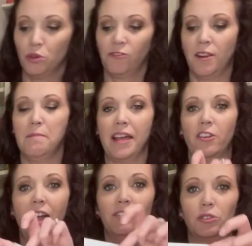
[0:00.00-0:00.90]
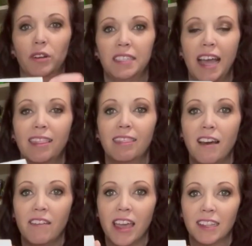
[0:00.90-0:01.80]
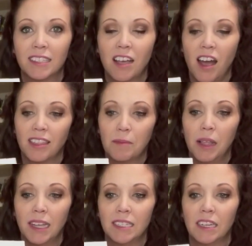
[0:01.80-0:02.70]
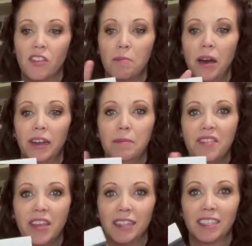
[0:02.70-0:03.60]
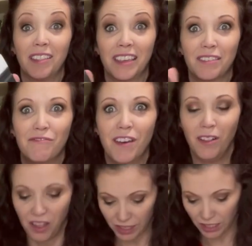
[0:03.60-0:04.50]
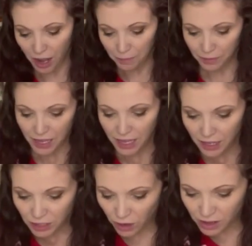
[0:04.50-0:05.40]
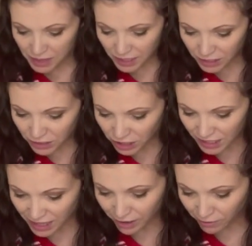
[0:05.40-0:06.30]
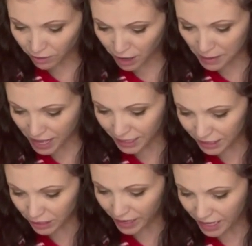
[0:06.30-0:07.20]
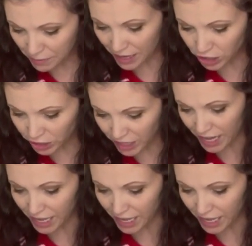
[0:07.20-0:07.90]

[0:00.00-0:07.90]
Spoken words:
from my craft source. I love it. It's got the plastic on the bottom and then it's got like the felt on the top. So all I'm gonna do is just sit there and rub it so I can make sure that I get